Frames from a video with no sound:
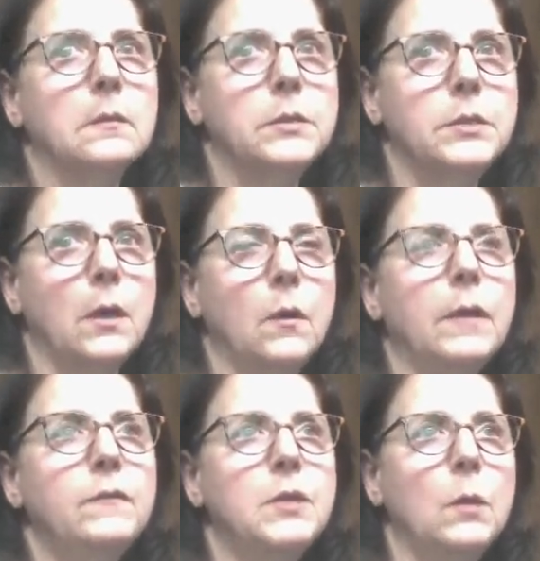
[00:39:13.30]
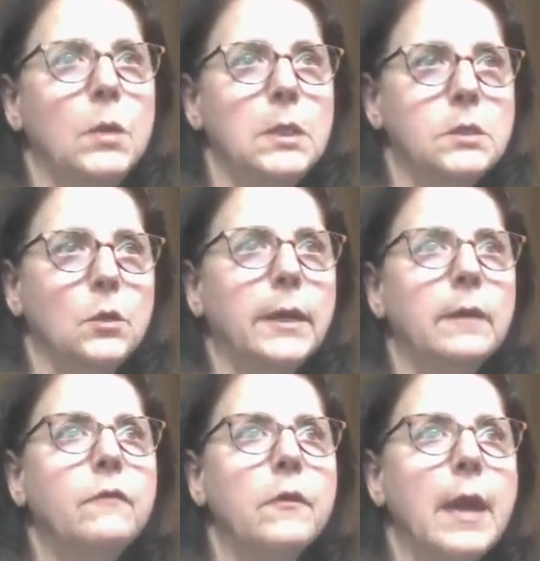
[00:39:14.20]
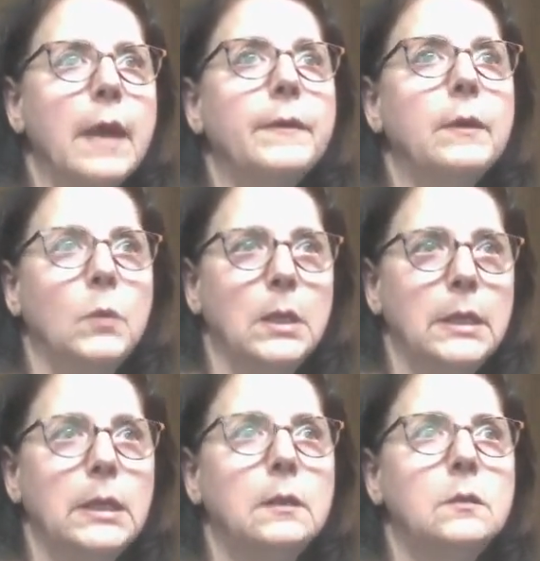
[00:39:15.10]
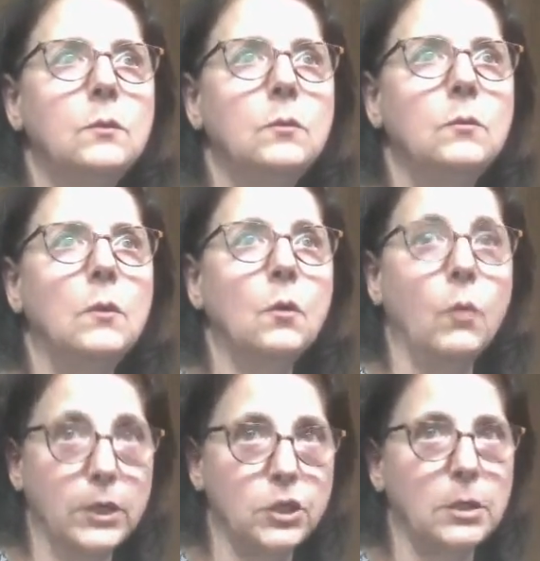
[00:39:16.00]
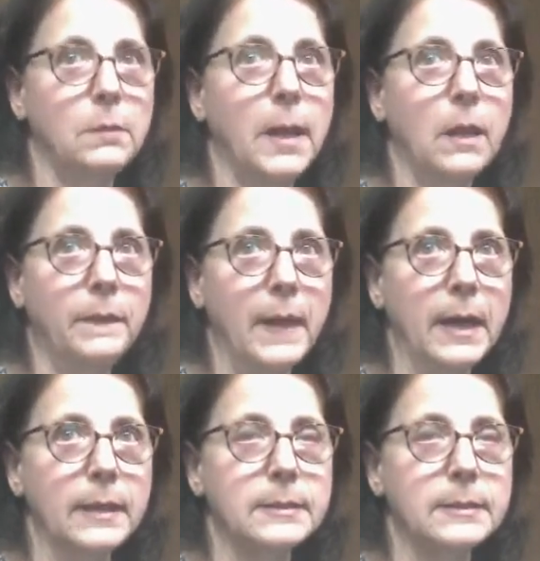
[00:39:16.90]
So if someone is looking for that, they really need to question about that.